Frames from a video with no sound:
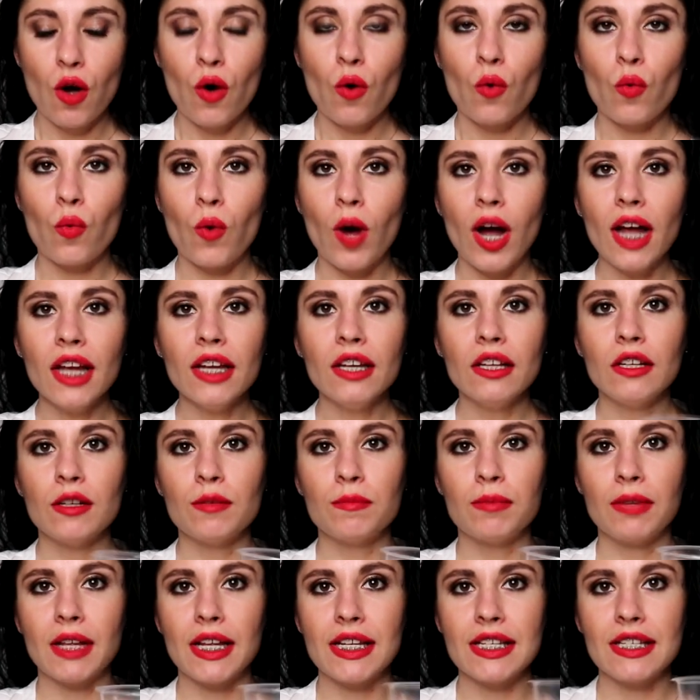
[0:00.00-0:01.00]
Why in a
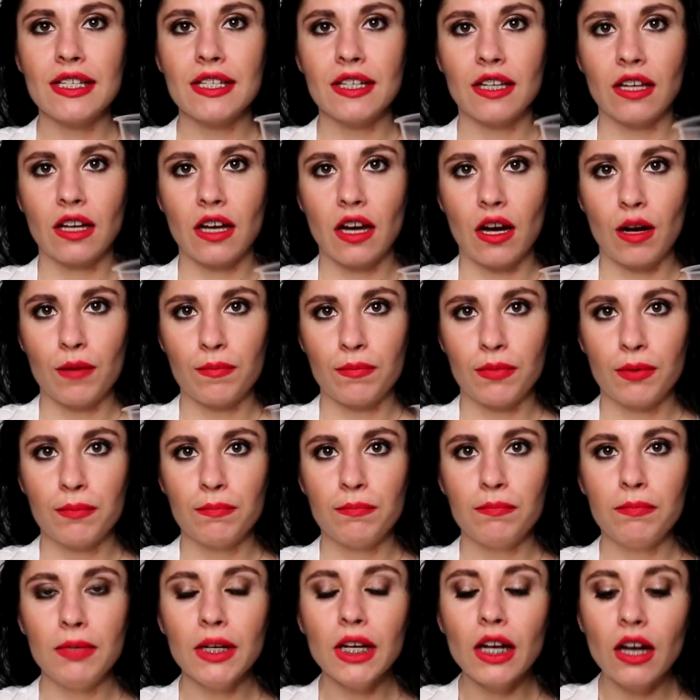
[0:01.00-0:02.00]
plastic cup?
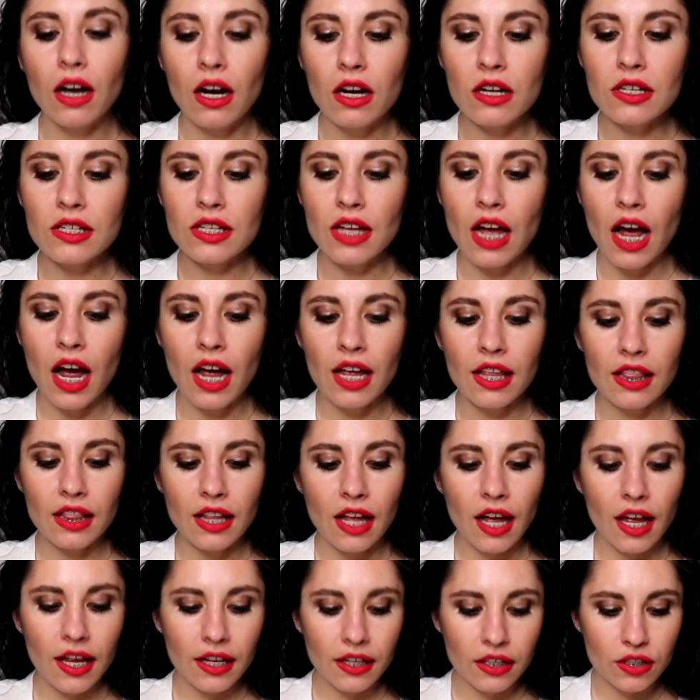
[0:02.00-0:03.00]
Because I
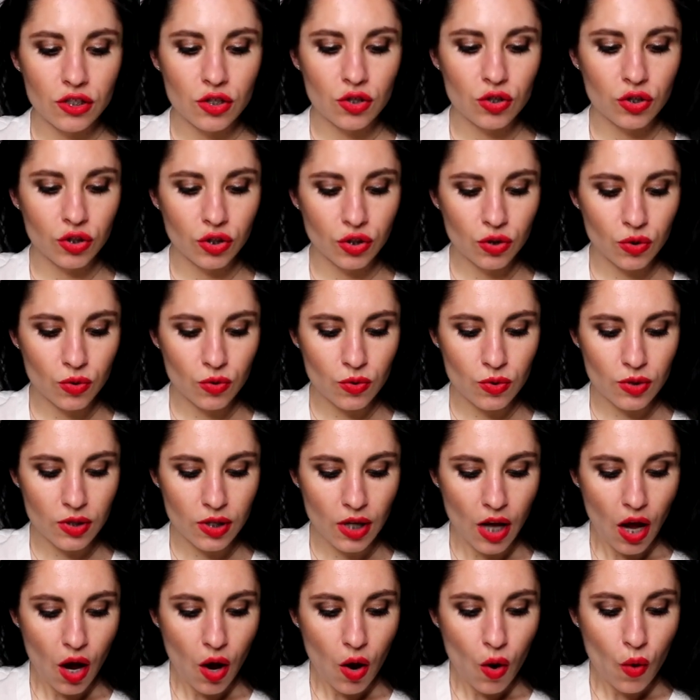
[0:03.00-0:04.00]
like to use
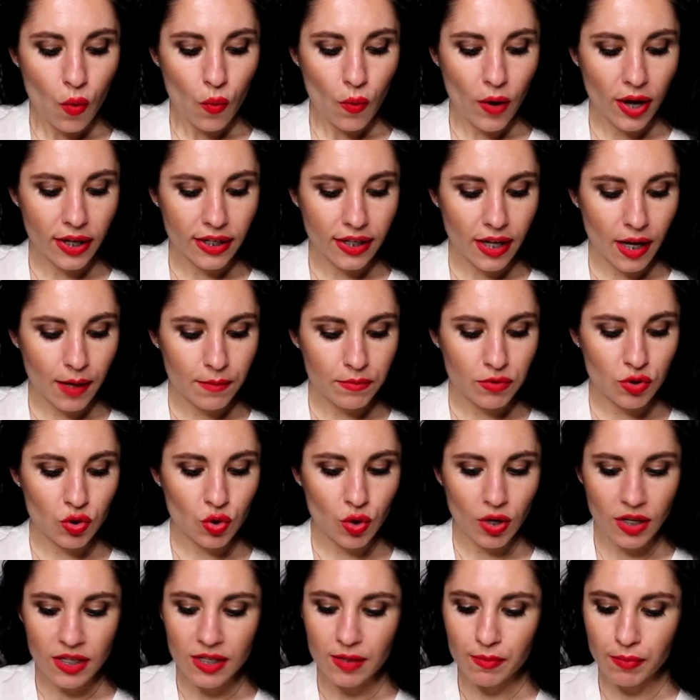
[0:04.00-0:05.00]
when I'm
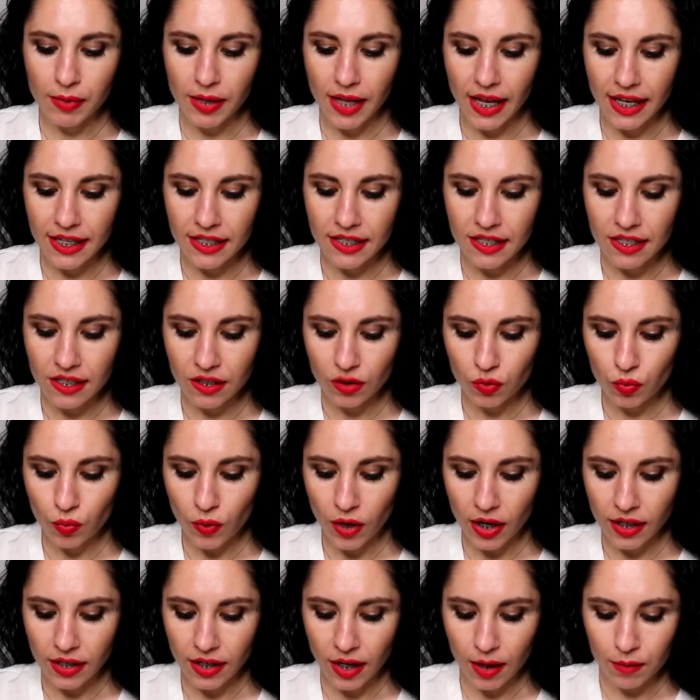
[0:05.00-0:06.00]
transplanting,
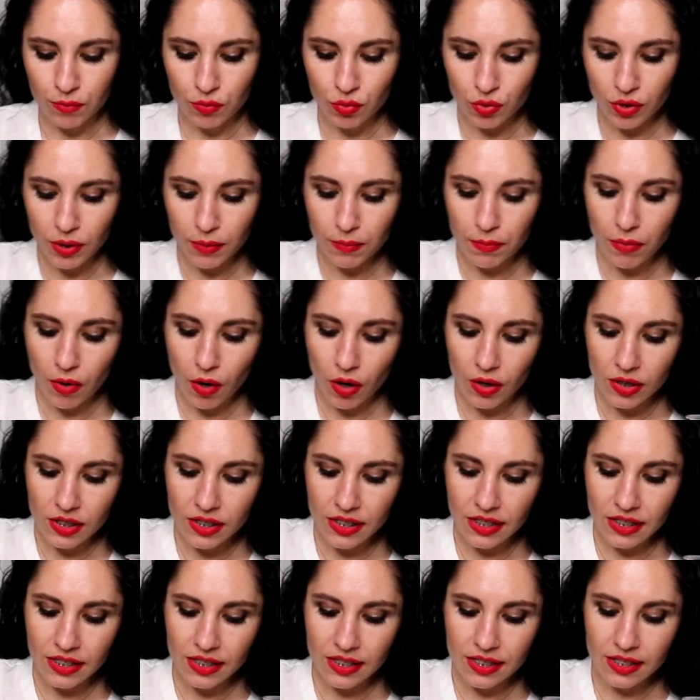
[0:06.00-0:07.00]
when I'm
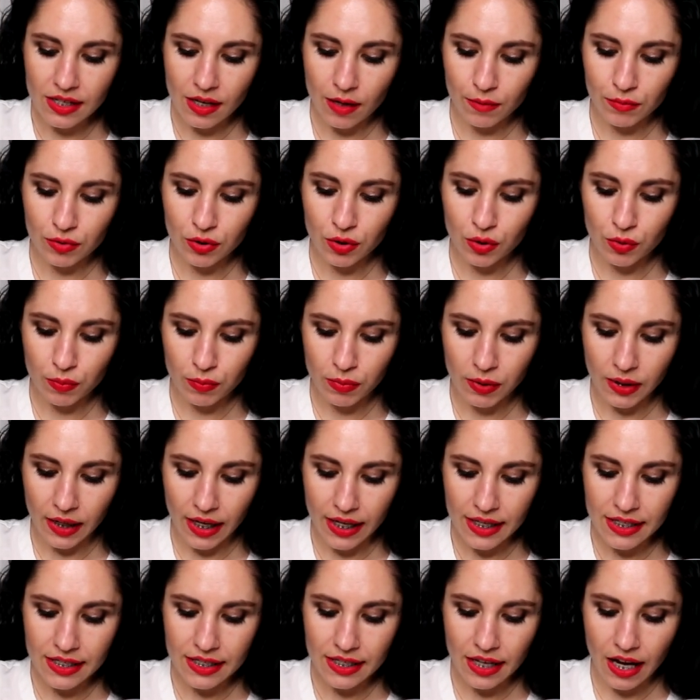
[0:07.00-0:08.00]
repotting some new
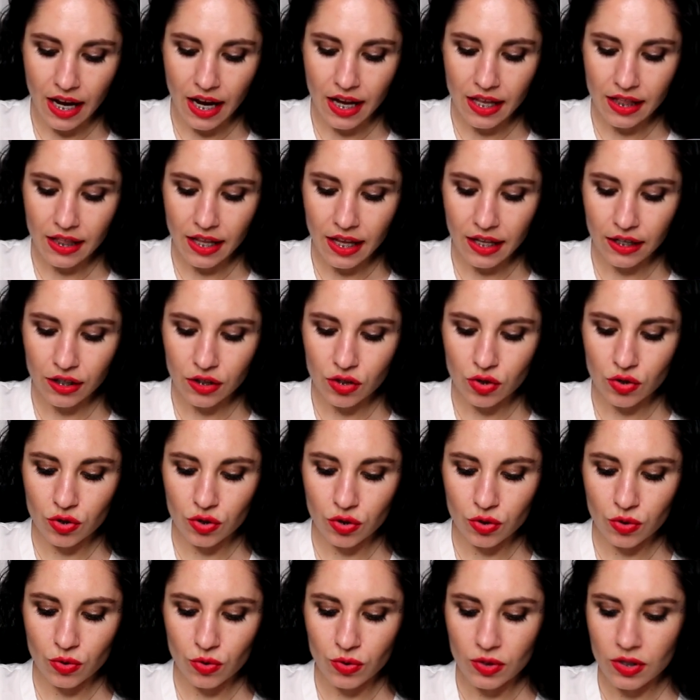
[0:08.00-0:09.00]
plants, I like to
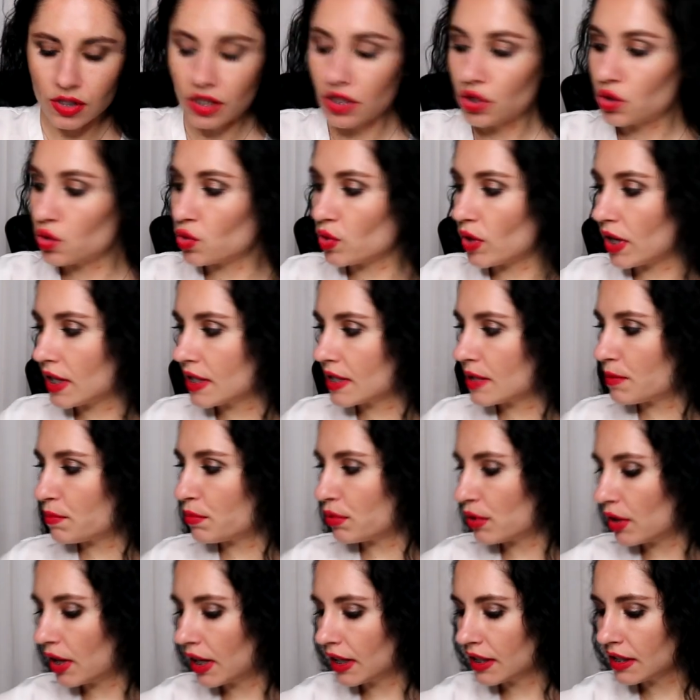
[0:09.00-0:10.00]
use
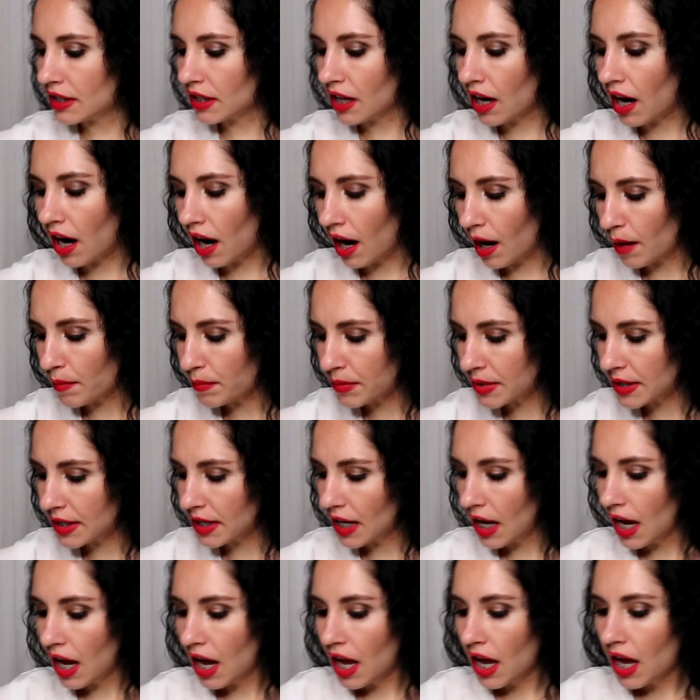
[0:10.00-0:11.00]
transparent cups
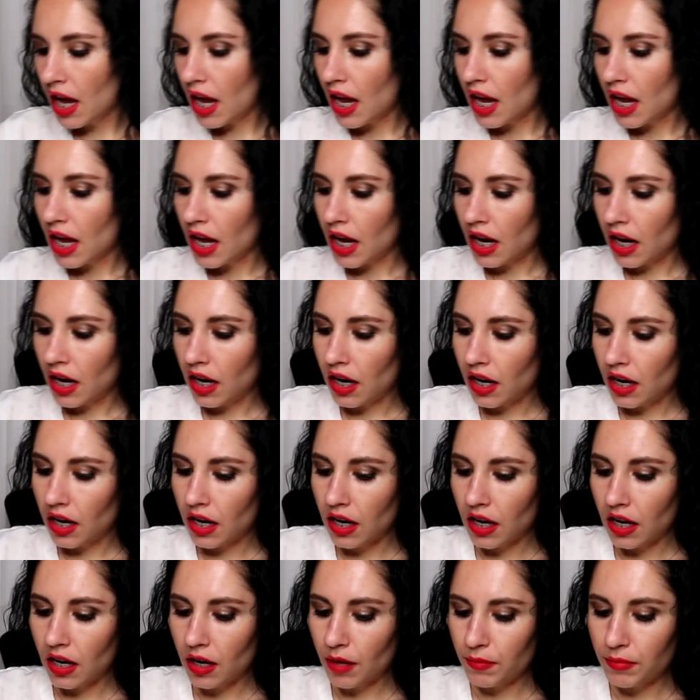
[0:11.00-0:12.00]

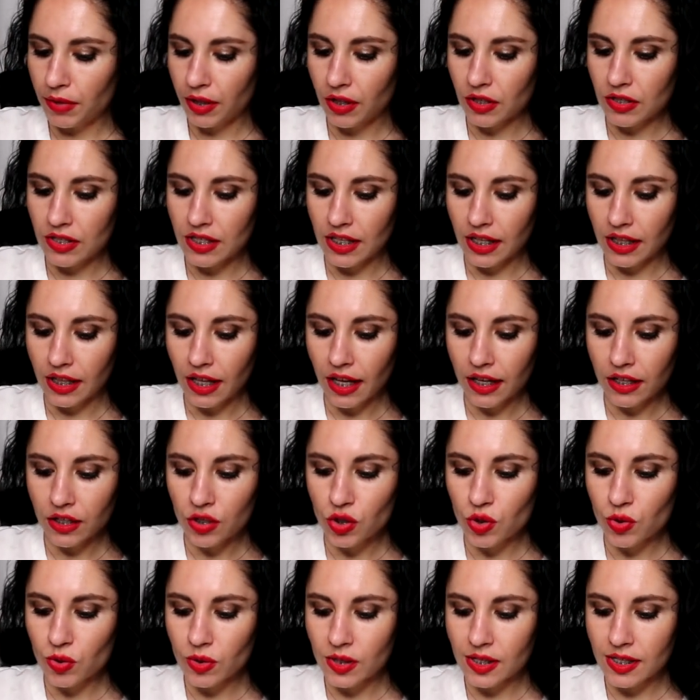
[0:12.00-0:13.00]
uh, because I like
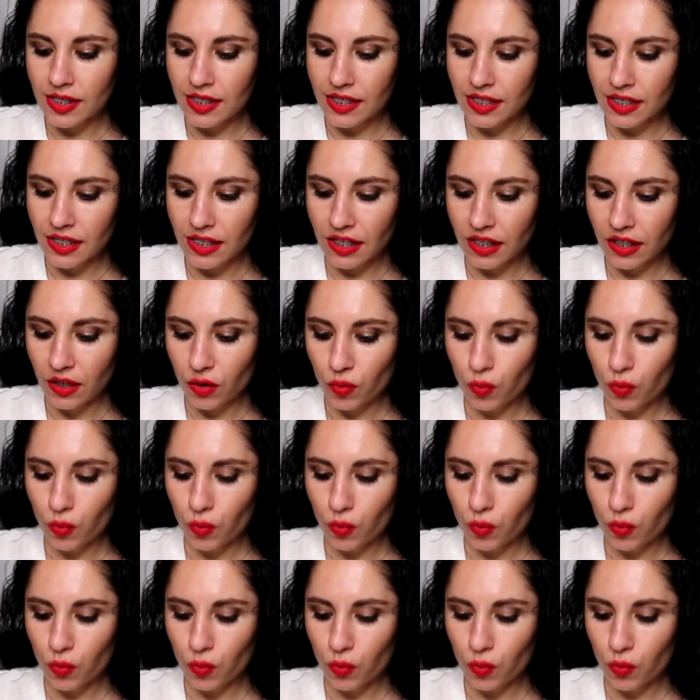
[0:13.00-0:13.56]
to see